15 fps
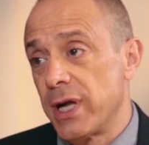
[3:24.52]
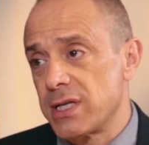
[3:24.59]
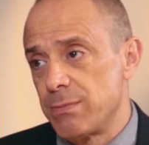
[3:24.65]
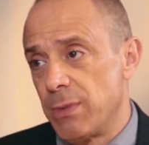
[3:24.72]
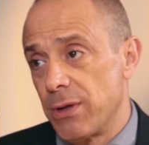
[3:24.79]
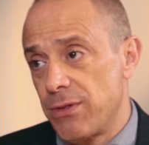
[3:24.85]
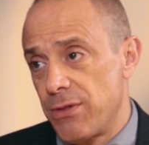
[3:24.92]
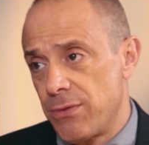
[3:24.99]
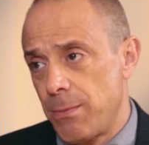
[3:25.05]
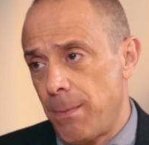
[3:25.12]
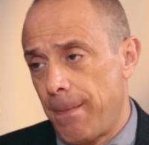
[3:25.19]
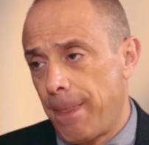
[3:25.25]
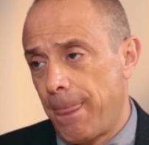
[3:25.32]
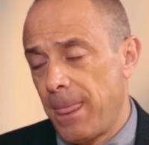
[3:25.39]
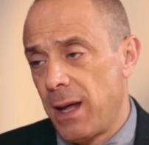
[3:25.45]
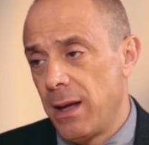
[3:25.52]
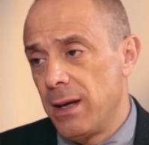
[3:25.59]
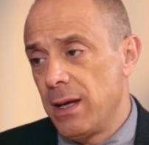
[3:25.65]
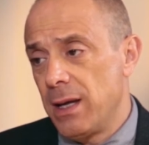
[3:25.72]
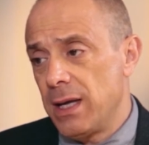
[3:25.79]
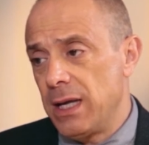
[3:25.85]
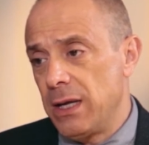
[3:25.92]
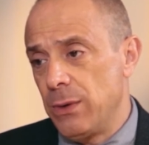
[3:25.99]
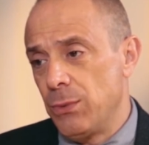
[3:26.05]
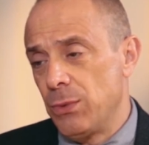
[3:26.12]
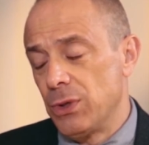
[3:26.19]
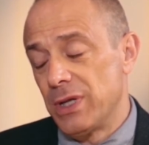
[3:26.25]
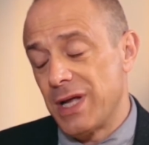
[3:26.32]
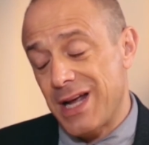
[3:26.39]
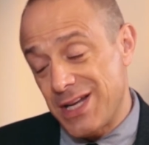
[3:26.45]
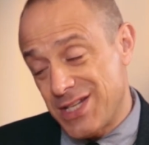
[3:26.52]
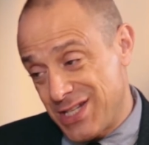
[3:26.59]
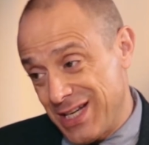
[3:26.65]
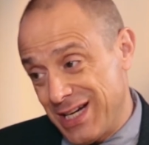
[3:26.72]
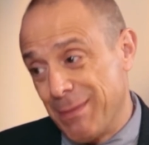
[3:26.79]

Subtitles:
next month. He will, like I said,